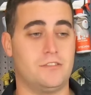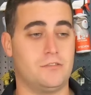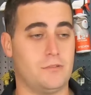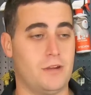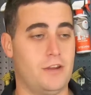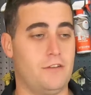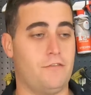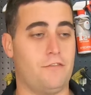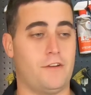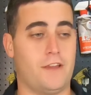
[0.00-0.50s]

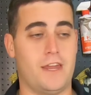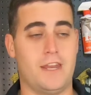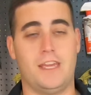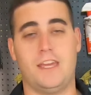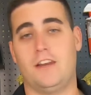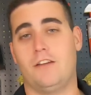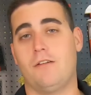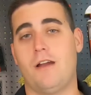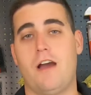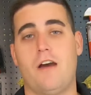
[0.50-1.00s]
great for
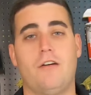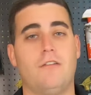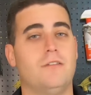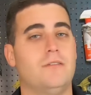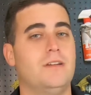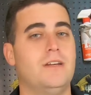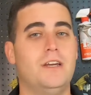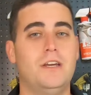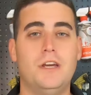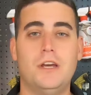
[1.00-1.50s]
getting it
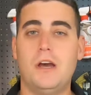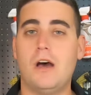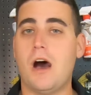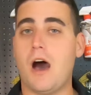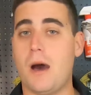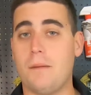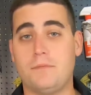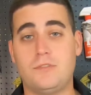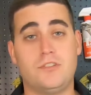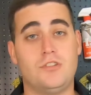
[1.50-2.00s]
around
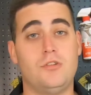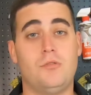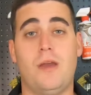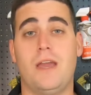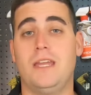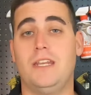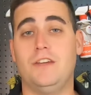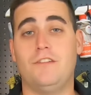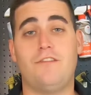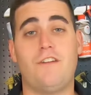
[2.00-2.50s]
up to
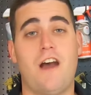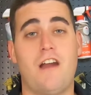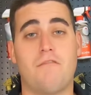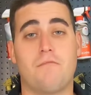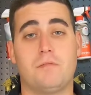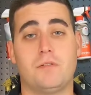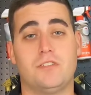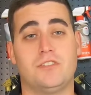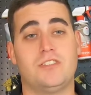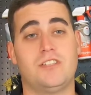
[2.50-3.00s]

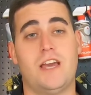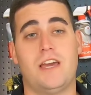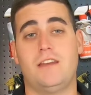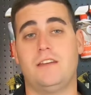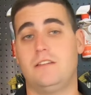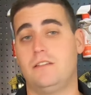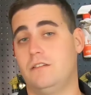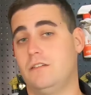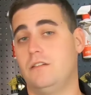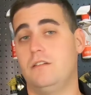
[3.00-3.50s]

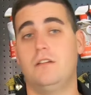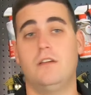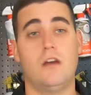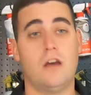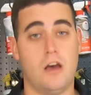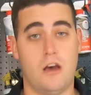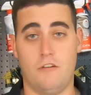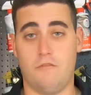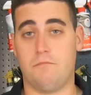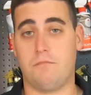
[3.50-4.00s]
85%
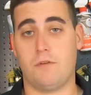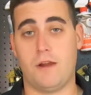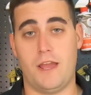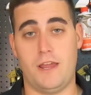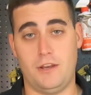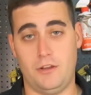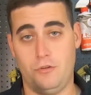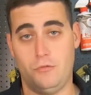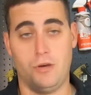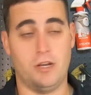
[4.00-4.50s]
of
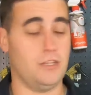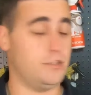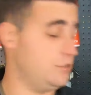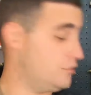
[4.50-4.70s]
brand new, what it